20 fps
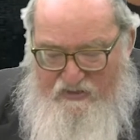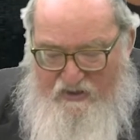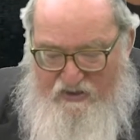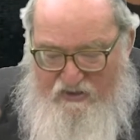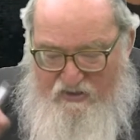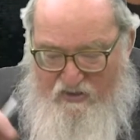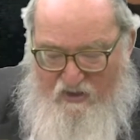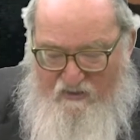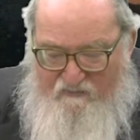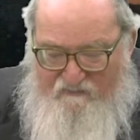The
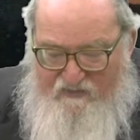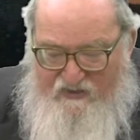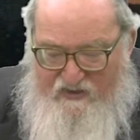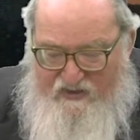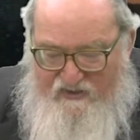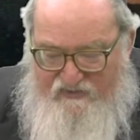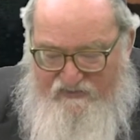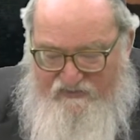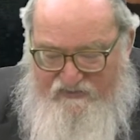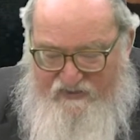
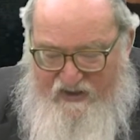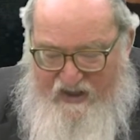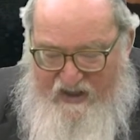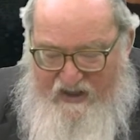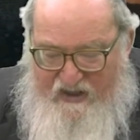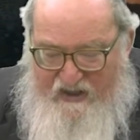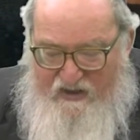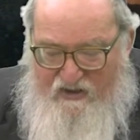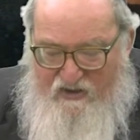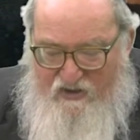Navi is
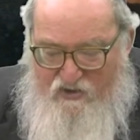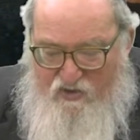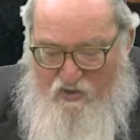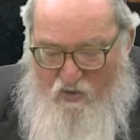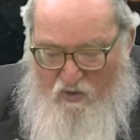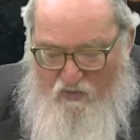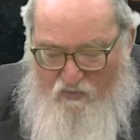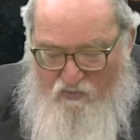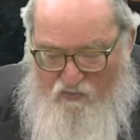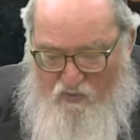saying,
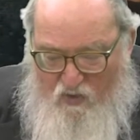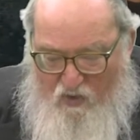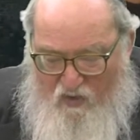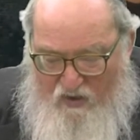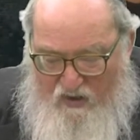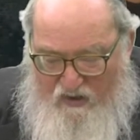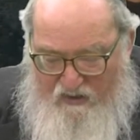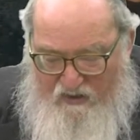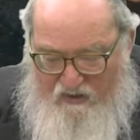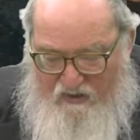you're
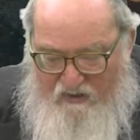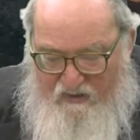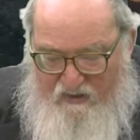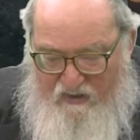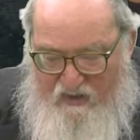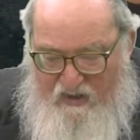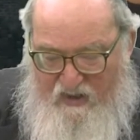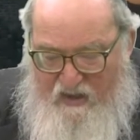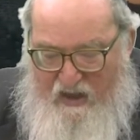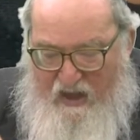wrong.
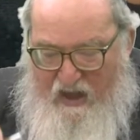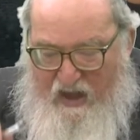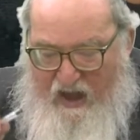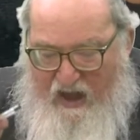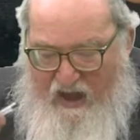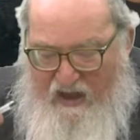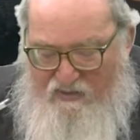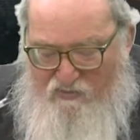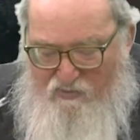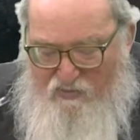
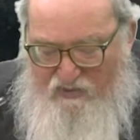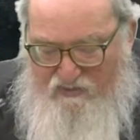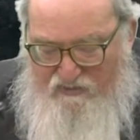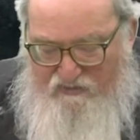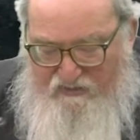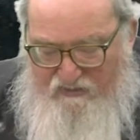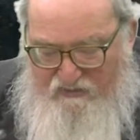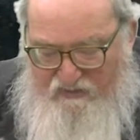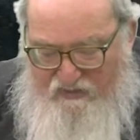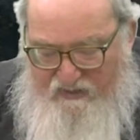I will
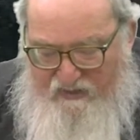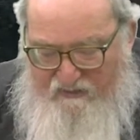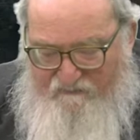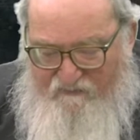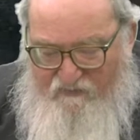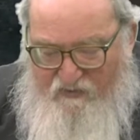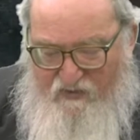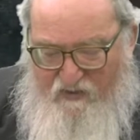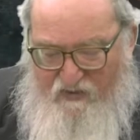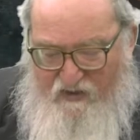
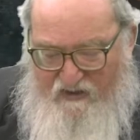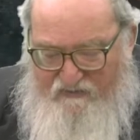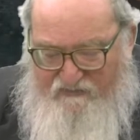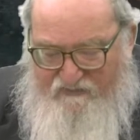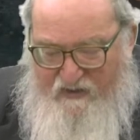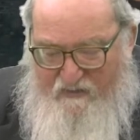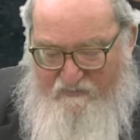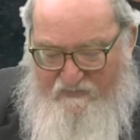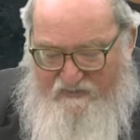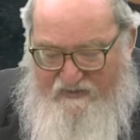deliver,
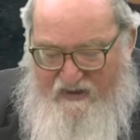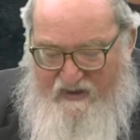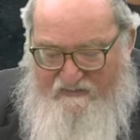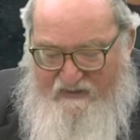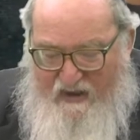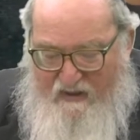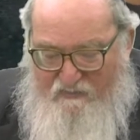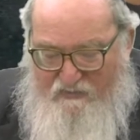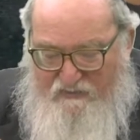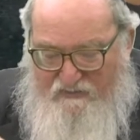Hashem
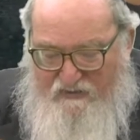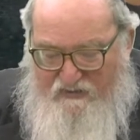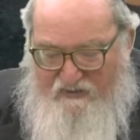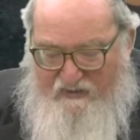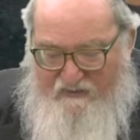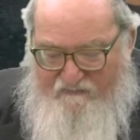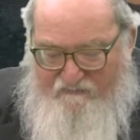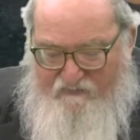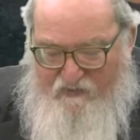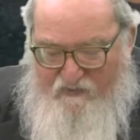says, I will
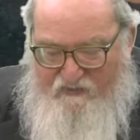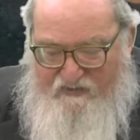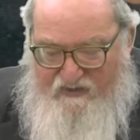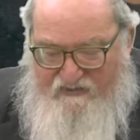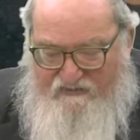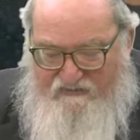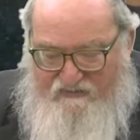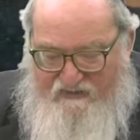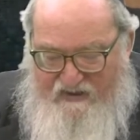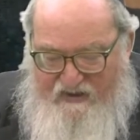deliver
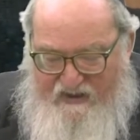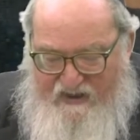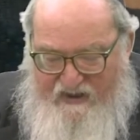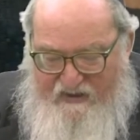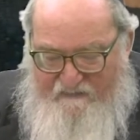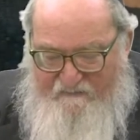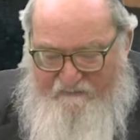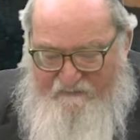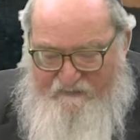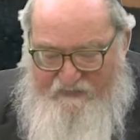this
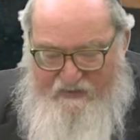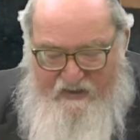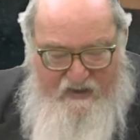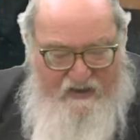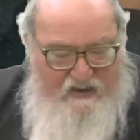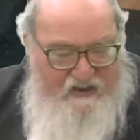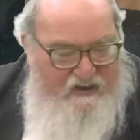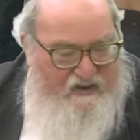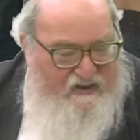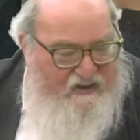city
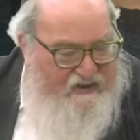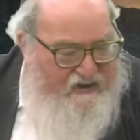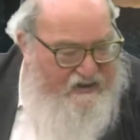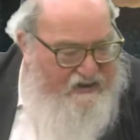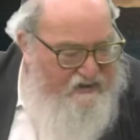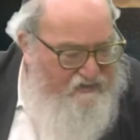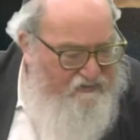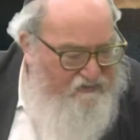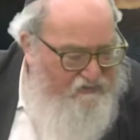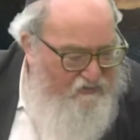
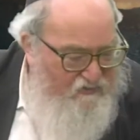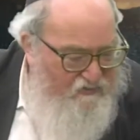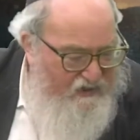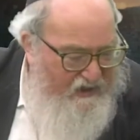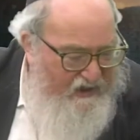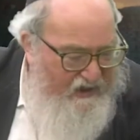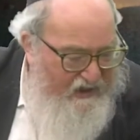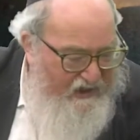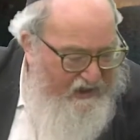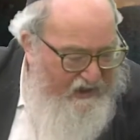into
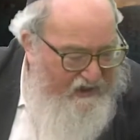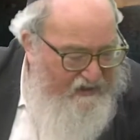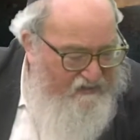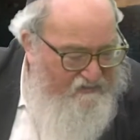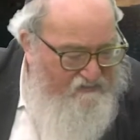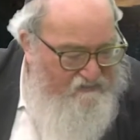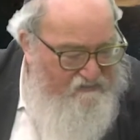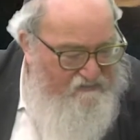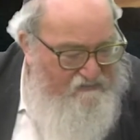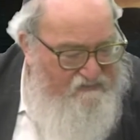the
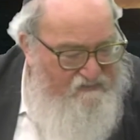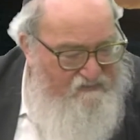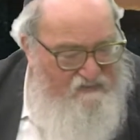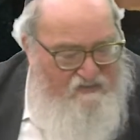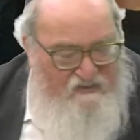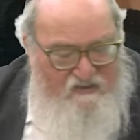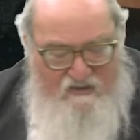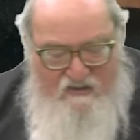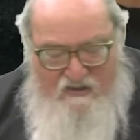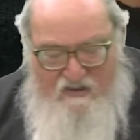hands
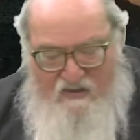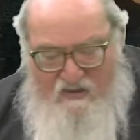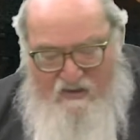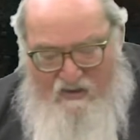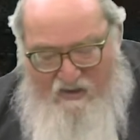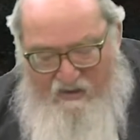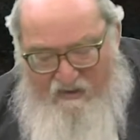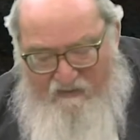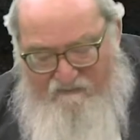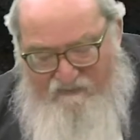
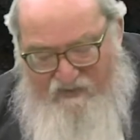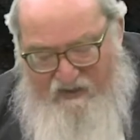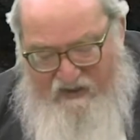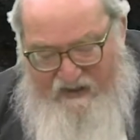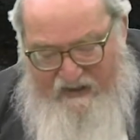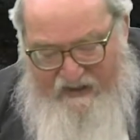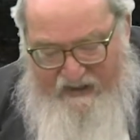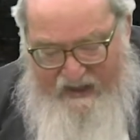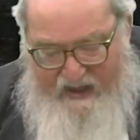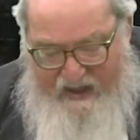of the
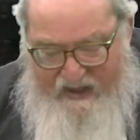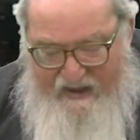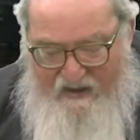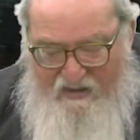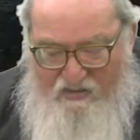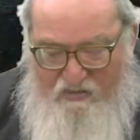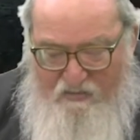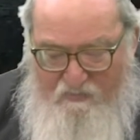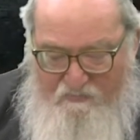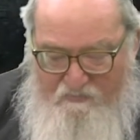
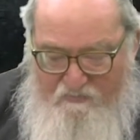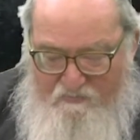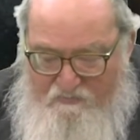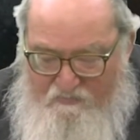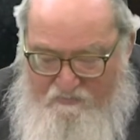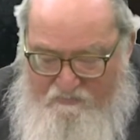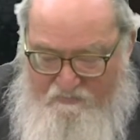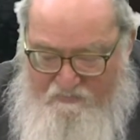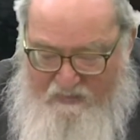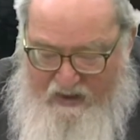Chel
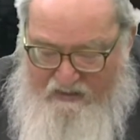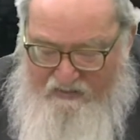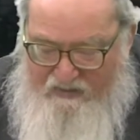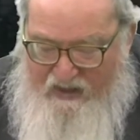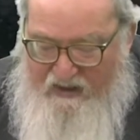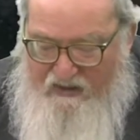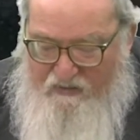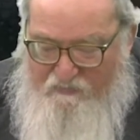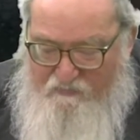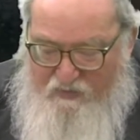
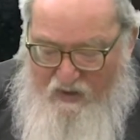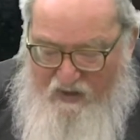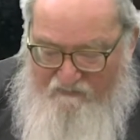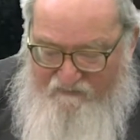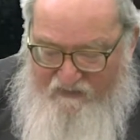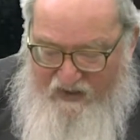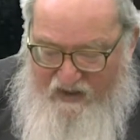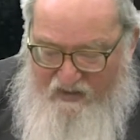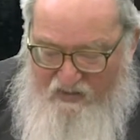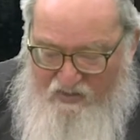Melech
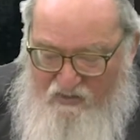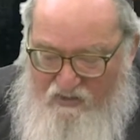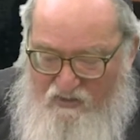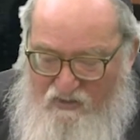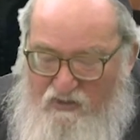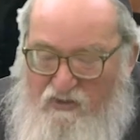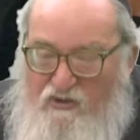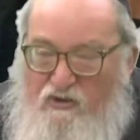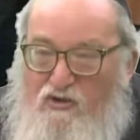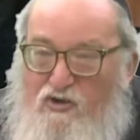Bavel,
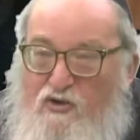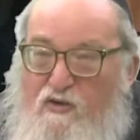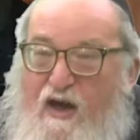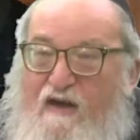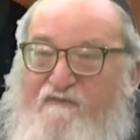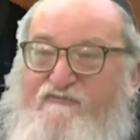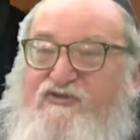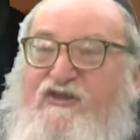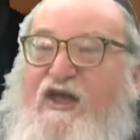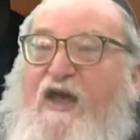who
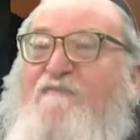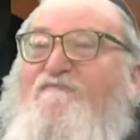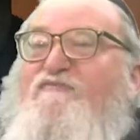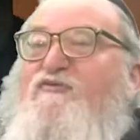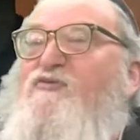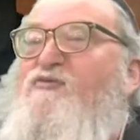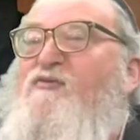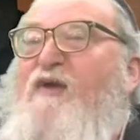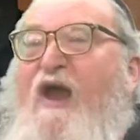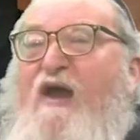have
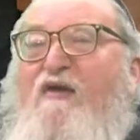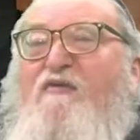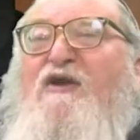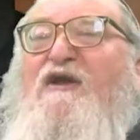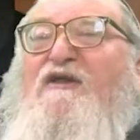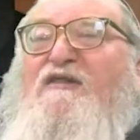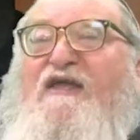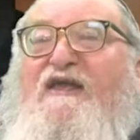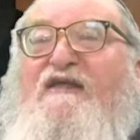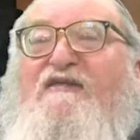
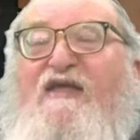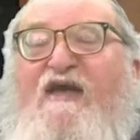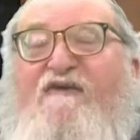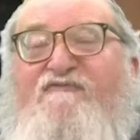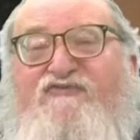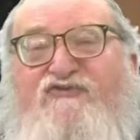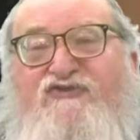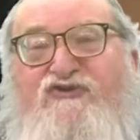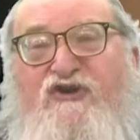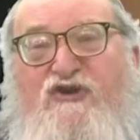temporarily
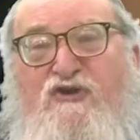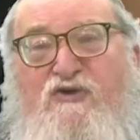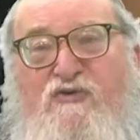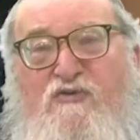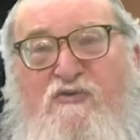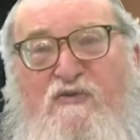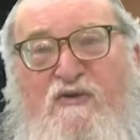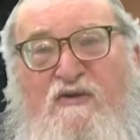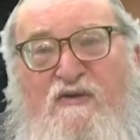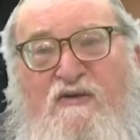left
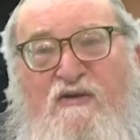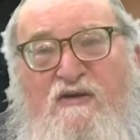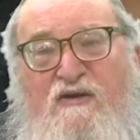you,